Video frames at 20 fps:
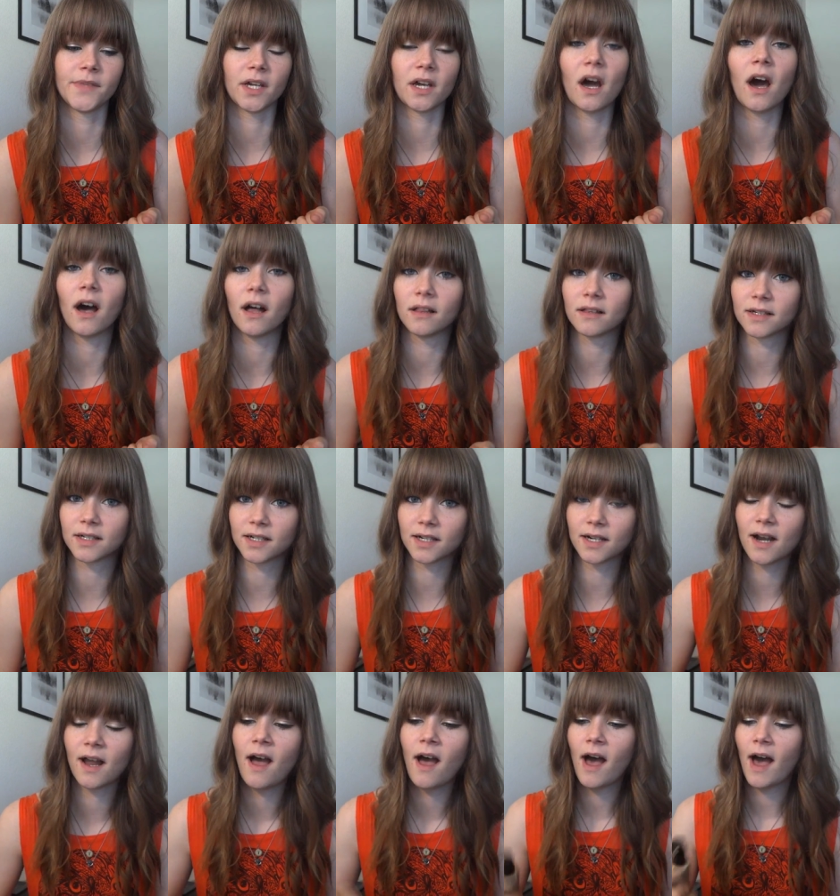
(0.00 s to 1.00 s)
the
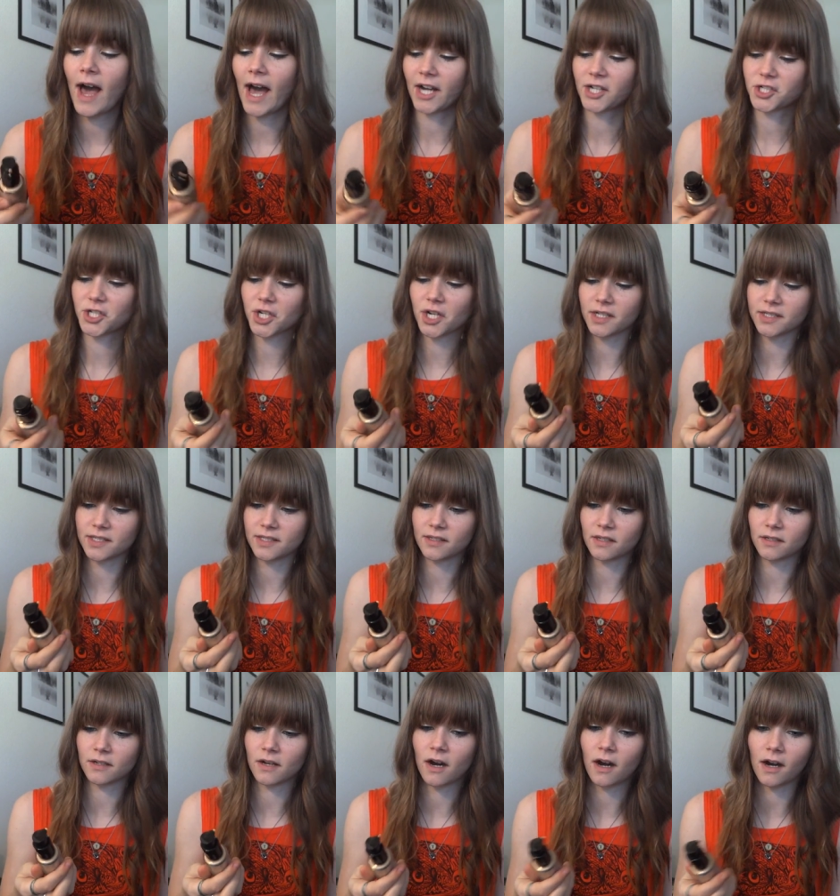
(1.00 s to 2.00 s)
color. I actually got this
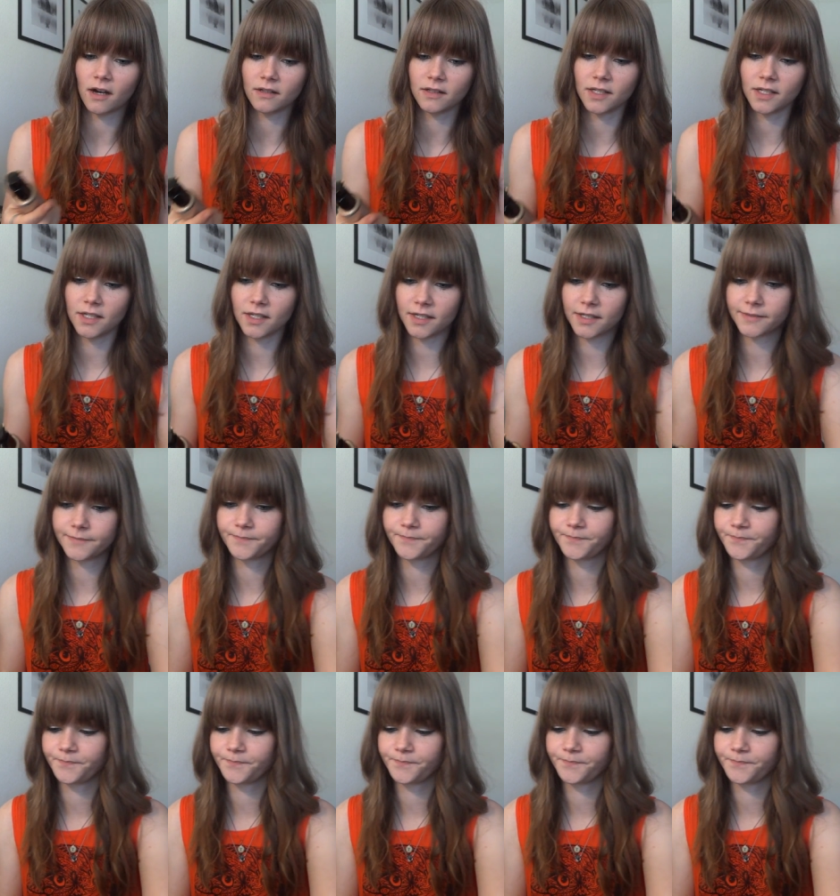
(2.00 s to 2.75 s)
on HauteLook.